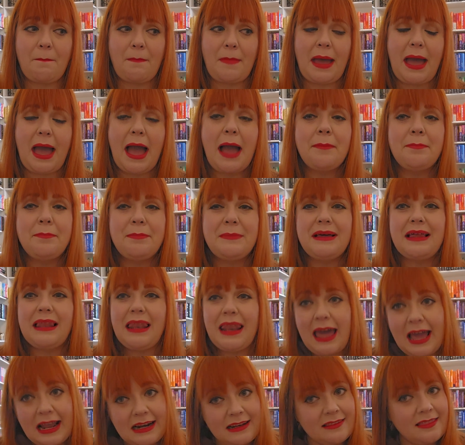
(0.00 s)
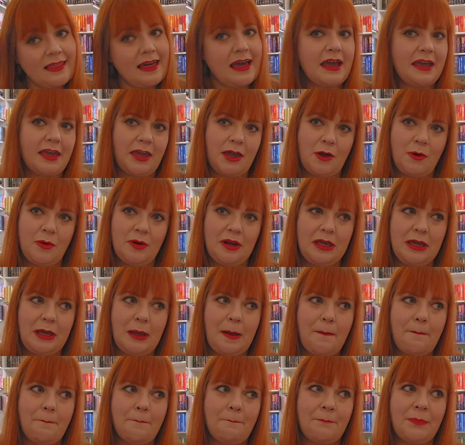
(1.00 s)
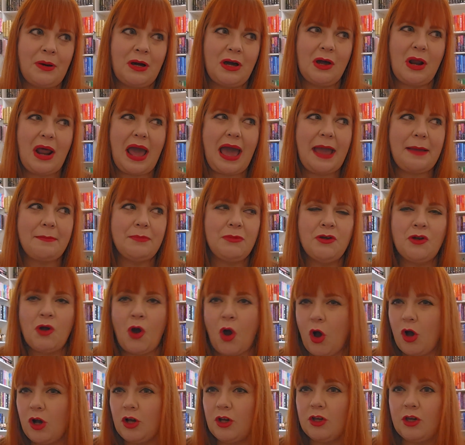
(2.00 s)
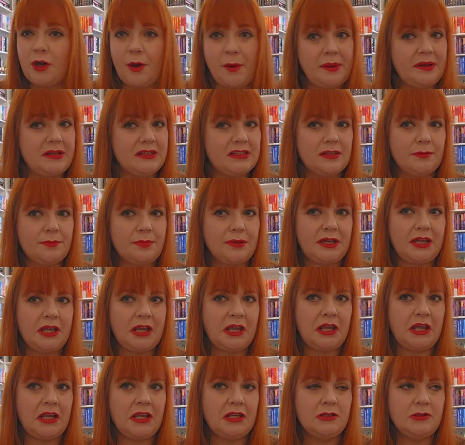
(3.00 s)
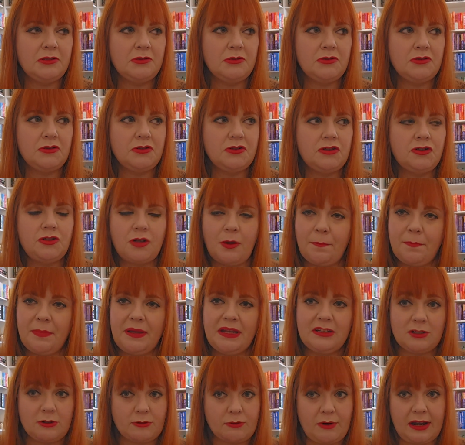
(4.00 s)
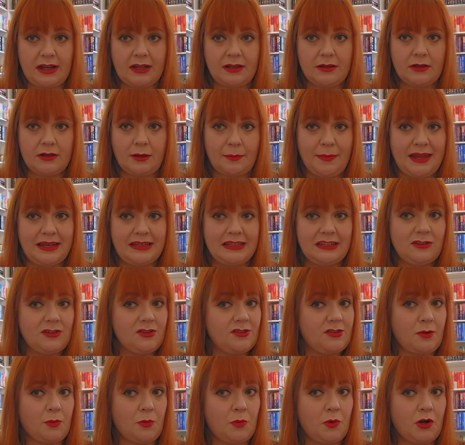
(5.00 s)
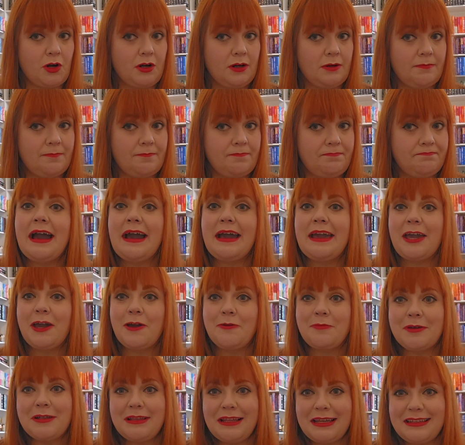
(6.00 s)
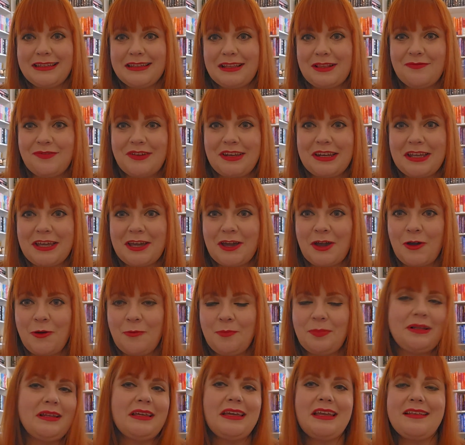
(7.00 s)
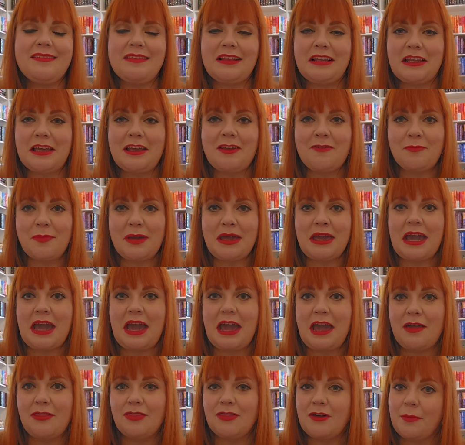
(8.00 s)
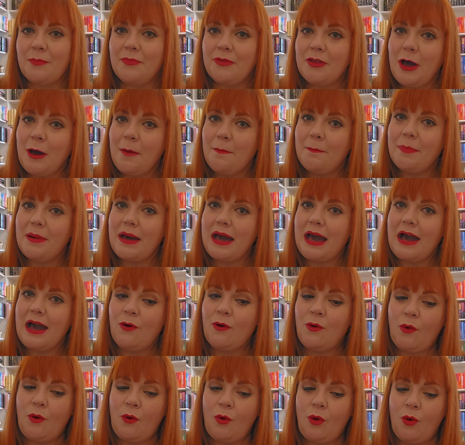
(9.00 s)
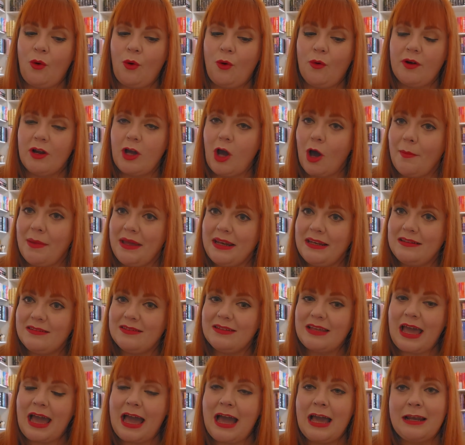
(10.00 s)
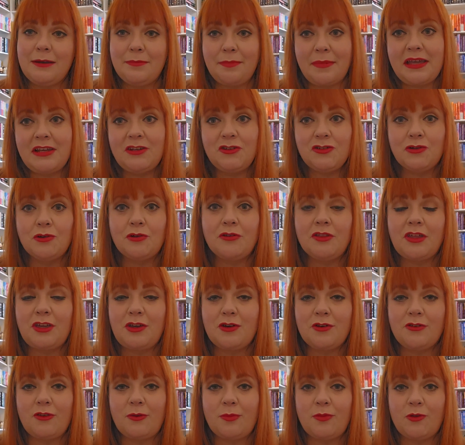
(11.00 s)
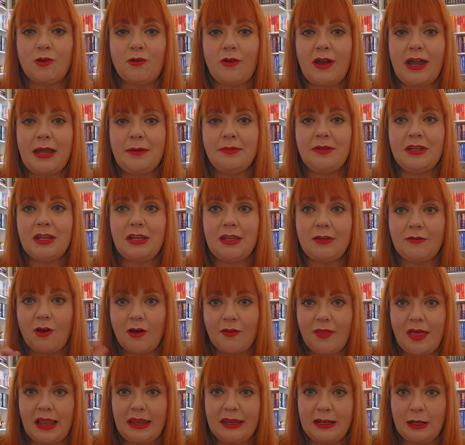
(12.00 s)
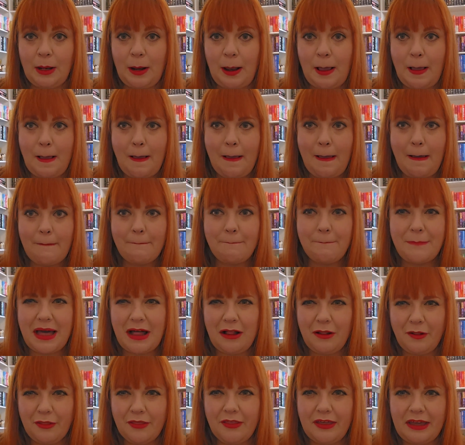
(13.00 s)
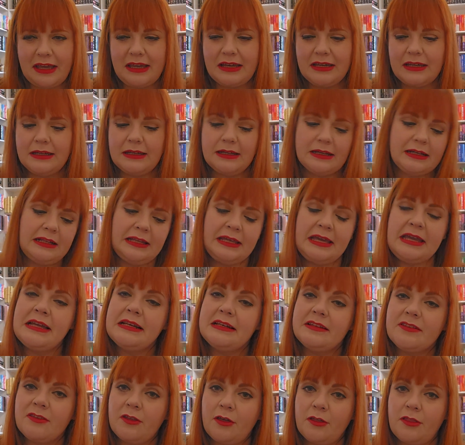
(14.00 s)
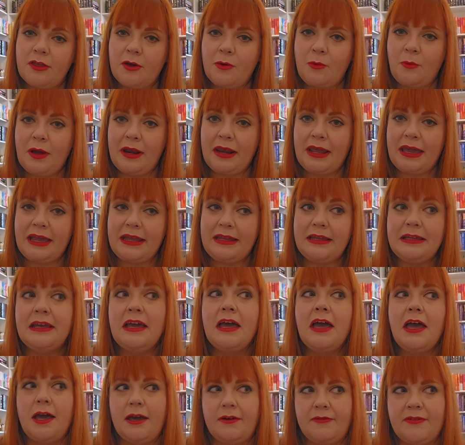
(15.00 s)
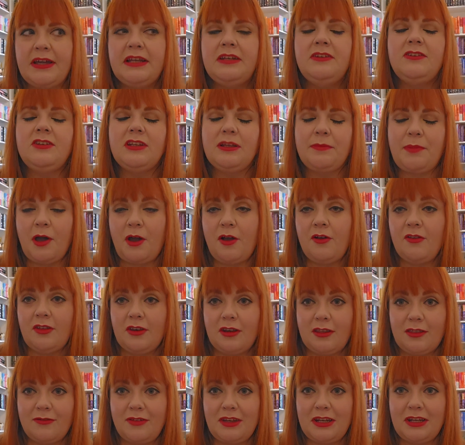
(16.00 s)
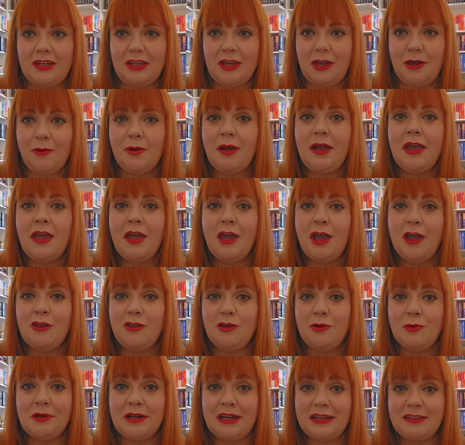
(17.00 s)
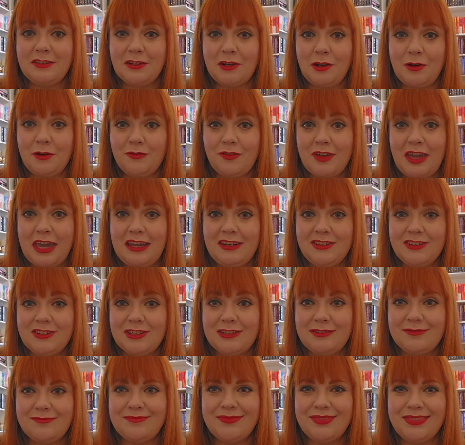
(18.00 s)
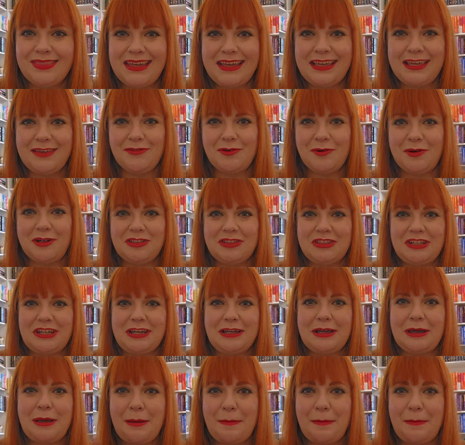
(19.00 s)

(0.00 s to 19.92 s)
I'm glad that I own it, but I'm not going to be jumping to recommend it to someone. I hope you like this video. Please leave me a thumbs up or a comment and make sure that you're subscribed and you've got that little bell thing clicked so that when I eventually post another video, you will get a notification. Thank you for watching.